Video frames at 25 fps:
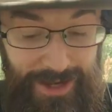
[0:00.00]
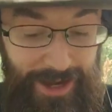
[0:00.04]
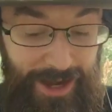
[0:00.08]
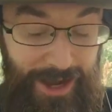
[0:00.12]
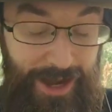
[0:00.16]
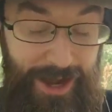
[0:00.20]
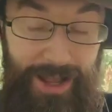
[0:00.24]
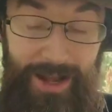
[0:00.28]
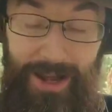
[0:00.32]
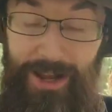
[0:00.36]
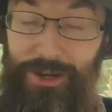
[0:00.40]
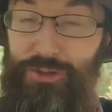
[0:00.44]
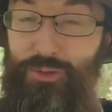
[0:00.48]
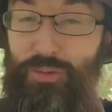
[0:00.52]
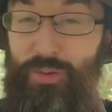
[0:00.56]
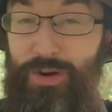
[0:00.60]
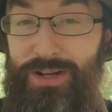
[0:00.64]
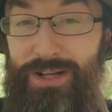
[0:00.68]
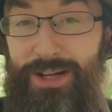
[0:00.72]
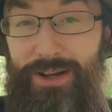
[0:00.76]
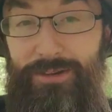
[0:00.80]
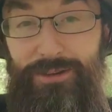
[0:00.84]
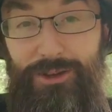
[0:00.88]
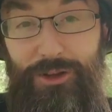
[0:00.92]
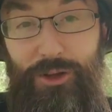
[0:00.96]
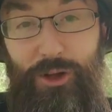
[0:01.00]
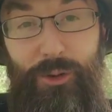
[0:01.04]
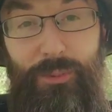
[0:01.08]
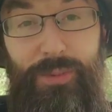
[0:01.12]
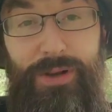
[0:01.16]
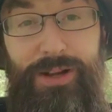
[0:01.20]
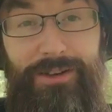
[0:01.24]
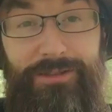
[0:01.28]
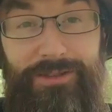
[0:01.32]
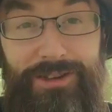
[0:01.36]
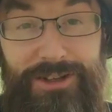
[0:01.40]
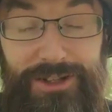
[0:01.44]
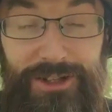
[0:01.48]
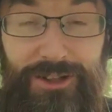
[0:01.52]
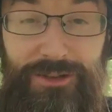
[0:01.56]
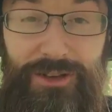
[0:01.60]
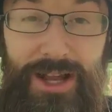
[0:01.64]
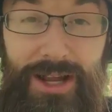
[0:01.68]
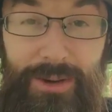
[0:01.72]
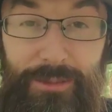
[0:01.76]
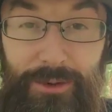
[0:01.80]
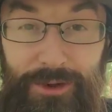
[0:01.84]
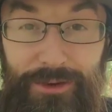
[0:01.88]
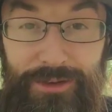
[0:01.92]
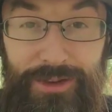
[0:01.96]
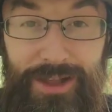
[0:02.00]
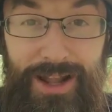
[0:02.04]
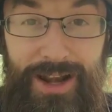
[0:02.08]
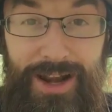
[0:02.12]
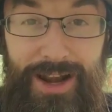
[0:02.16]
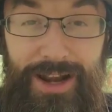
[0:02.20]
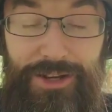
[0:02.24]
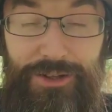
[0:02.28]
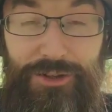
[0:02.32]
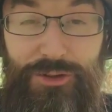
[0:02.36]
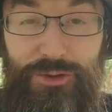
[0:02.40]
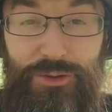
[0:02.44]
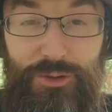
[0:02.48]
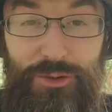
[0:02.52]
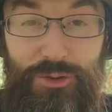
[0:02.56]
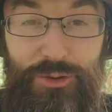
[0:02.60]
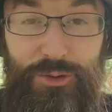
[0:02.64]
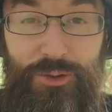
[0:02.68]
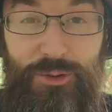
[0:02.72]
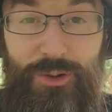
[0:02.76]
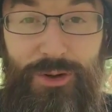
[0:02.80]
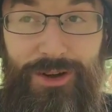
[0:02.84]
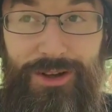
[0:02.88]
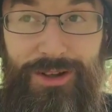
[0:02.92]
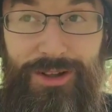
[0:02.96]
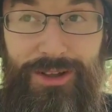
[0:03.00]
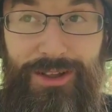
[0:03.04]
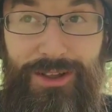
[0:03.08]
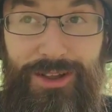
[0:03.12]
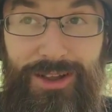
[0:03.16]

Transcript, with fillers: And I just want to give a little bit of disclaimer that I do...